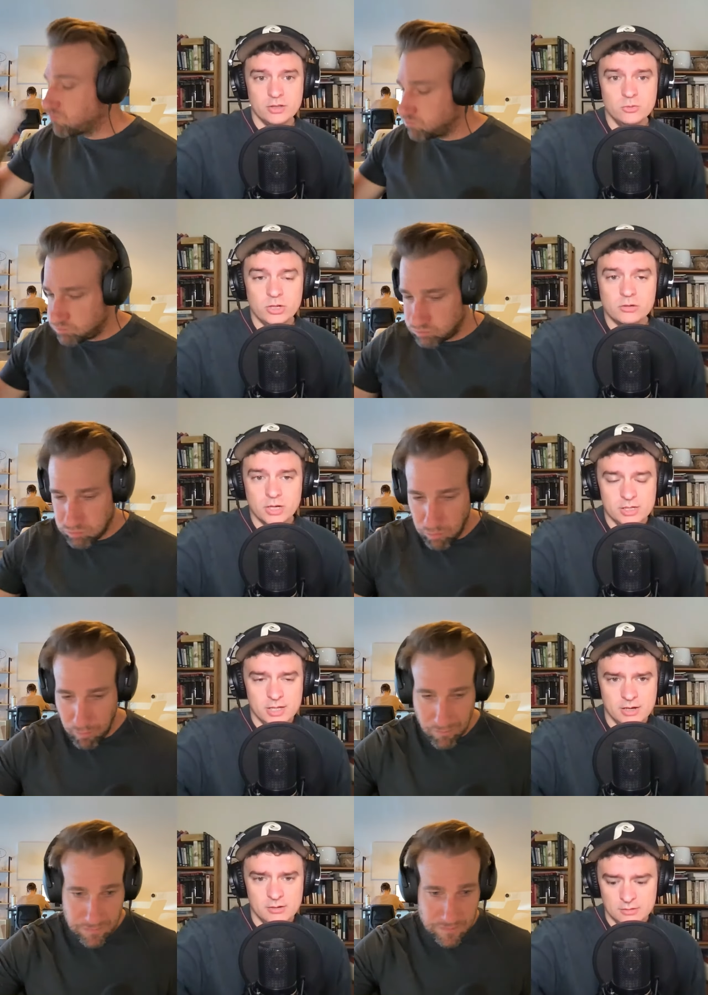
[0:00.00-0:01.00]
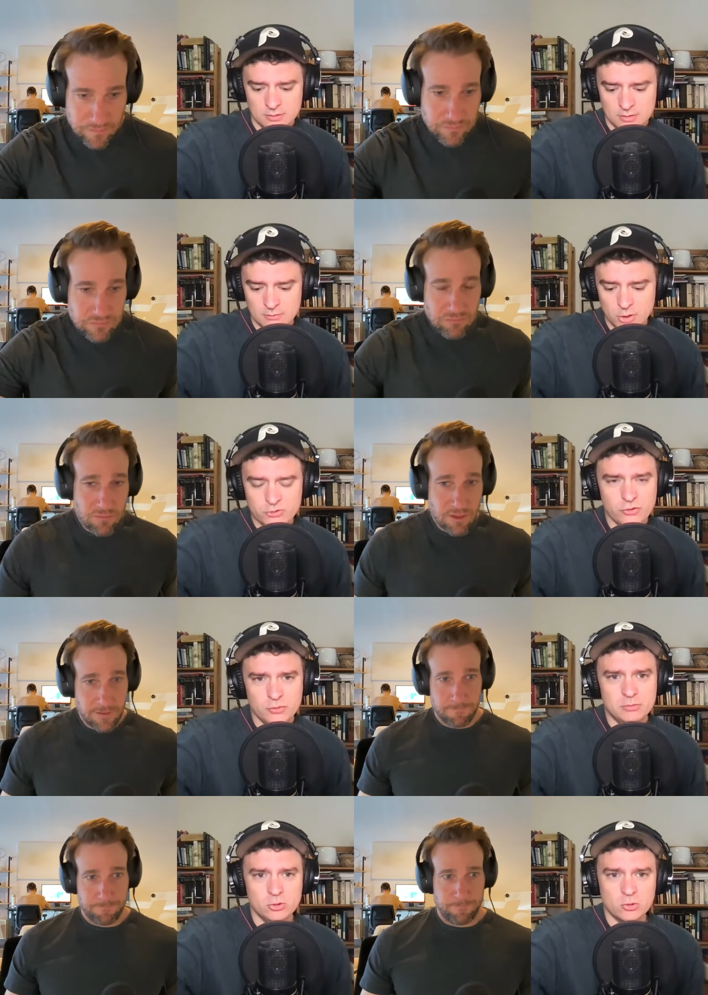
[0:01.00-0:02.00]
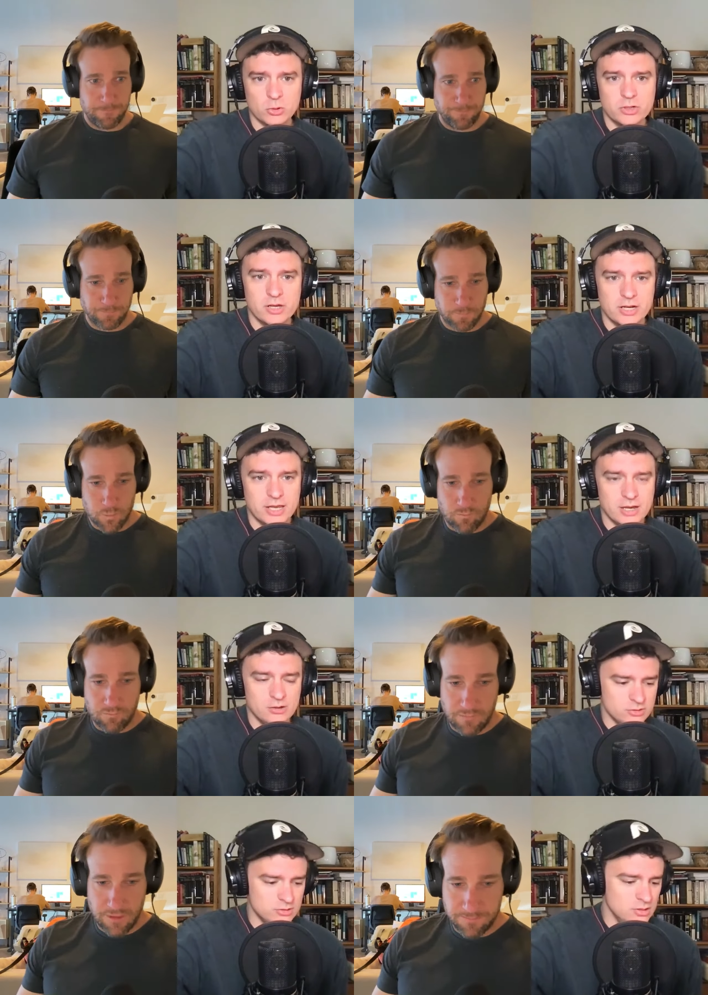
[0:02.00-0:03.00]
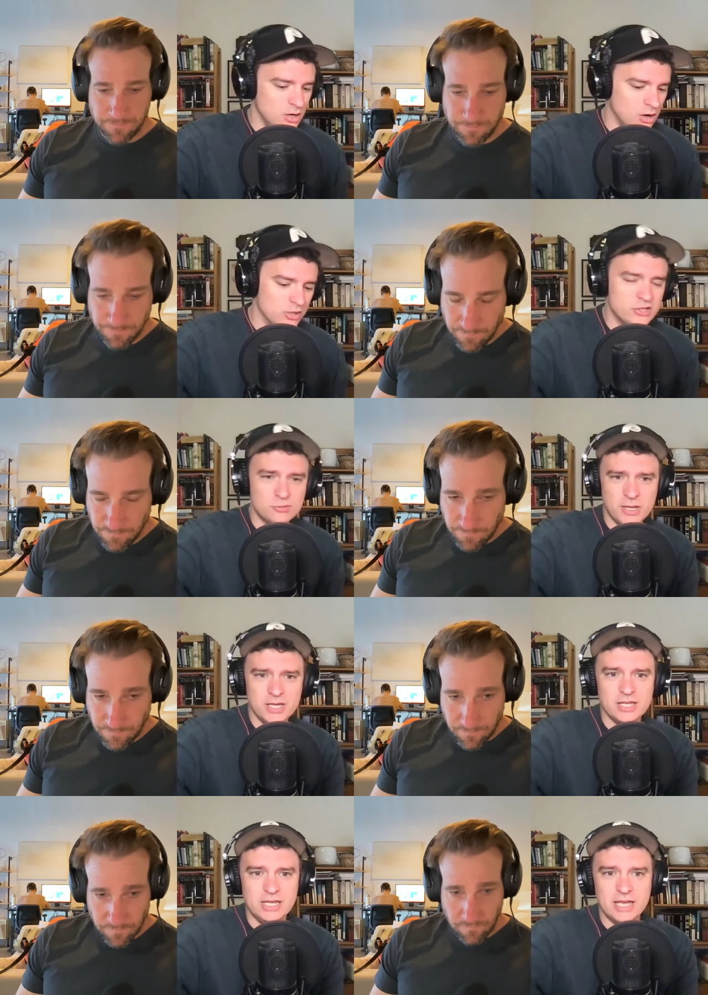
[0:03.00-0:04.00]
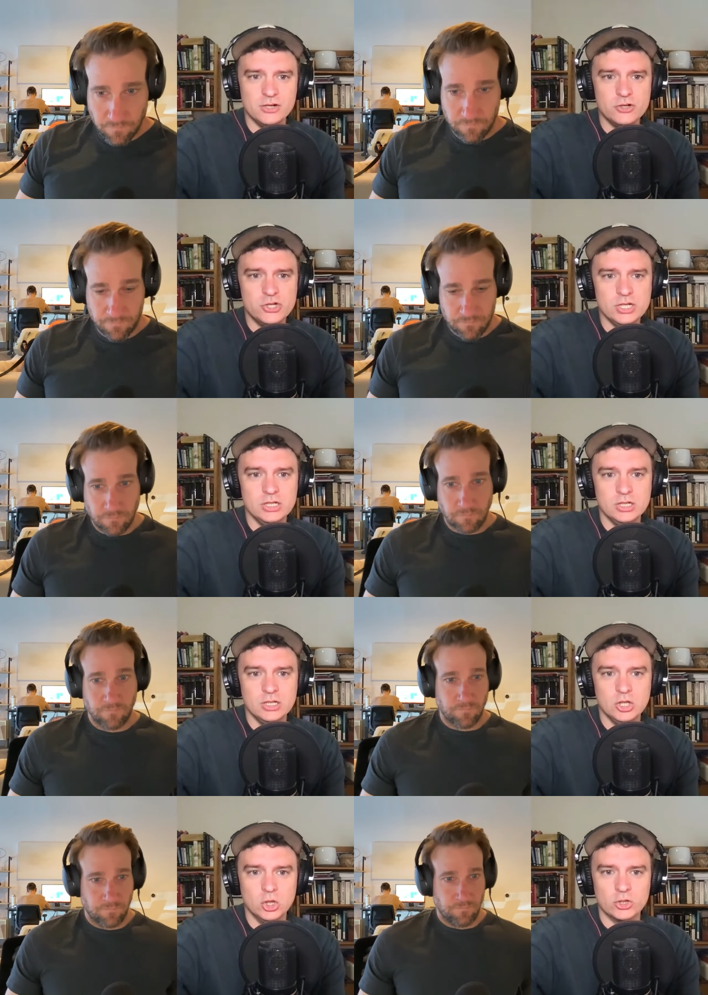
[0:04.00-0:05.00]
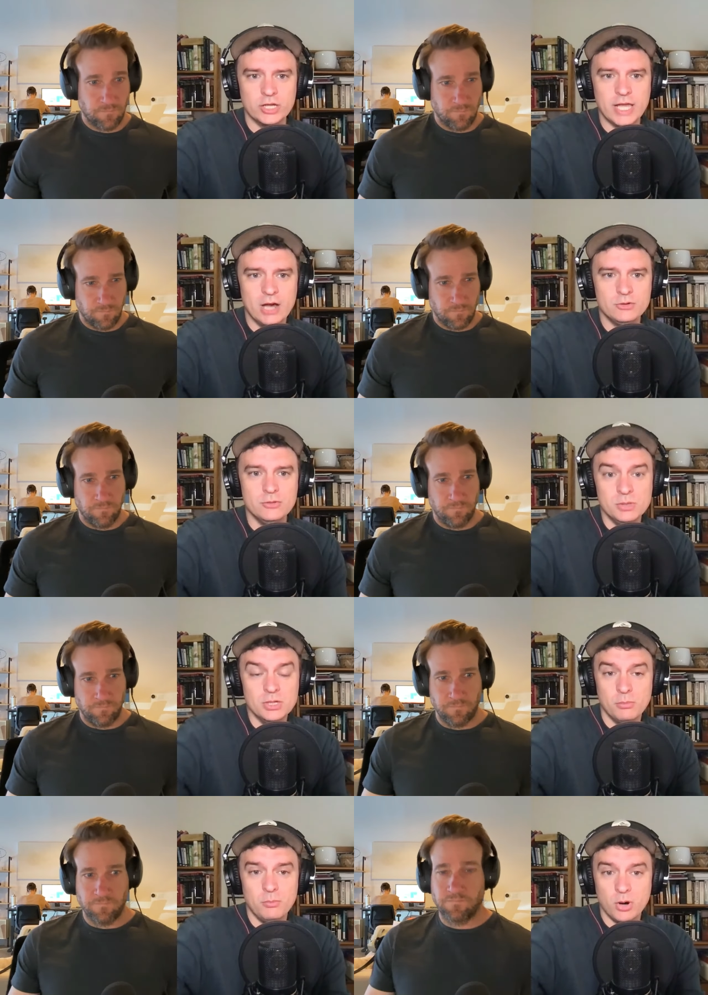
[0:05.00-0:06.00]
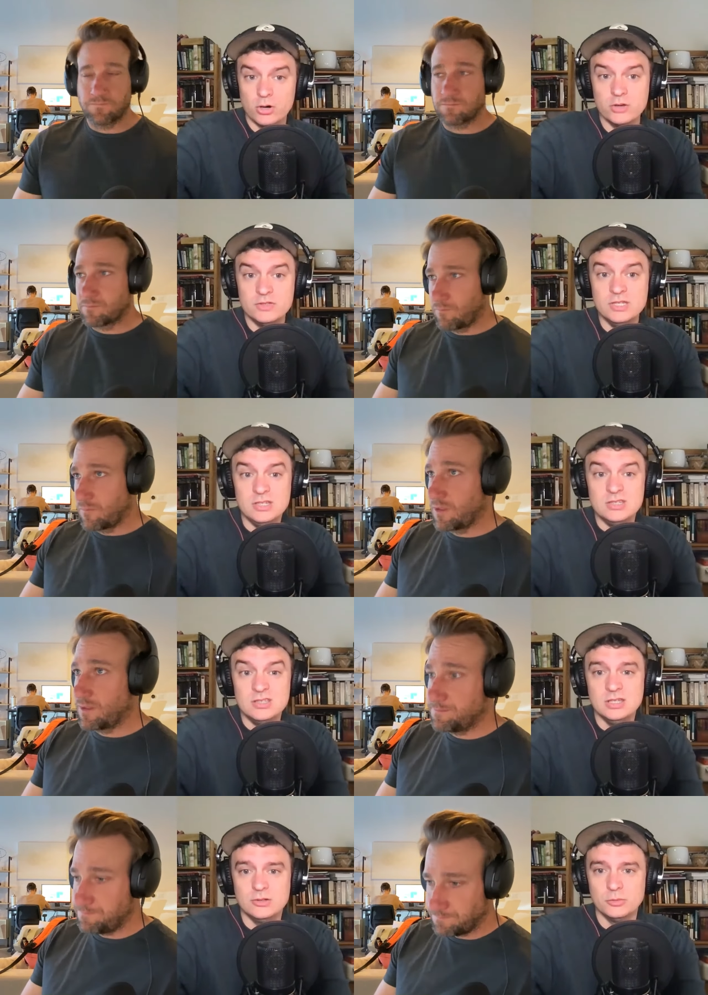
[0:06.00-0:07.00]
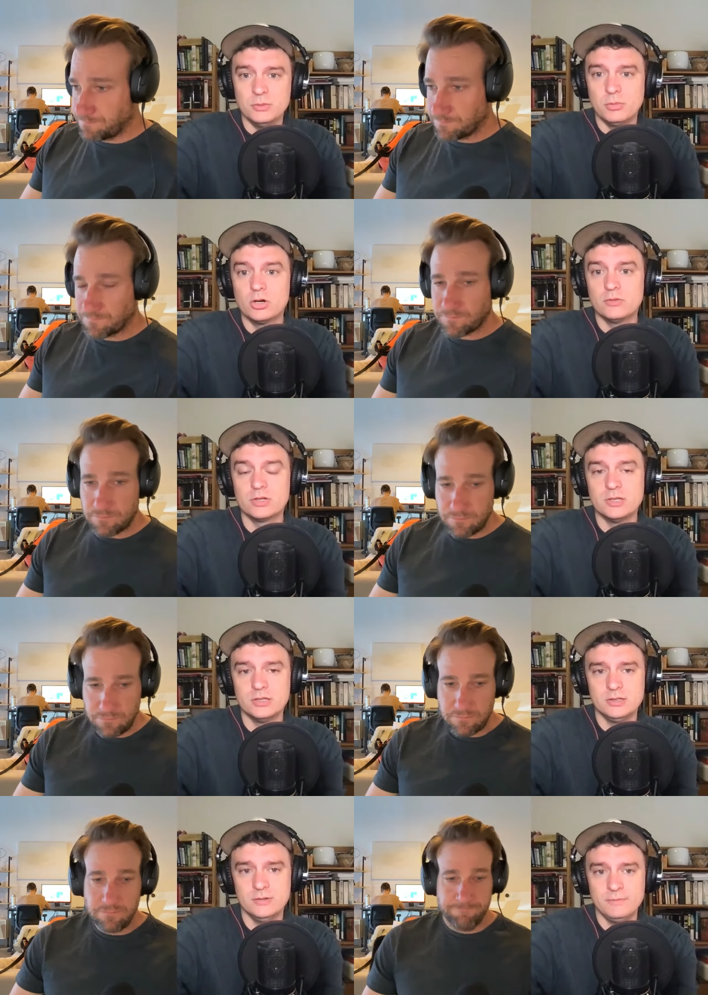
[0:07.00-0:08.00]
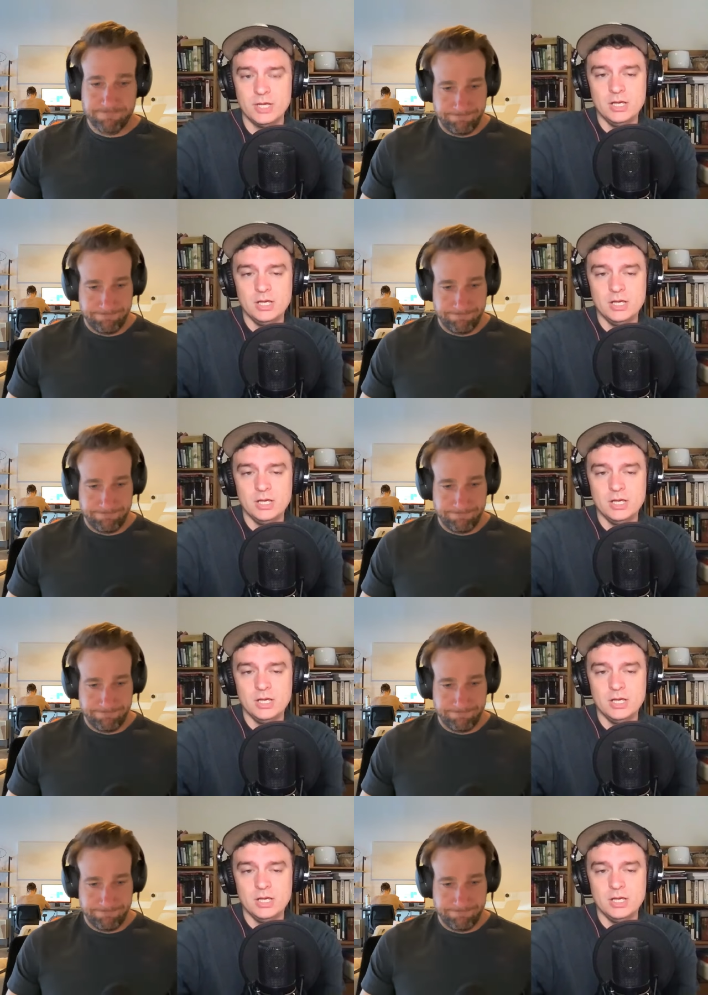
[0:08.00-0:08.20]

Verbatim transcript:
Speaker 1: that we are right now, most of the people who are working on accounts aren't expending any energy learning how to be a part of CTC or be a part of our system.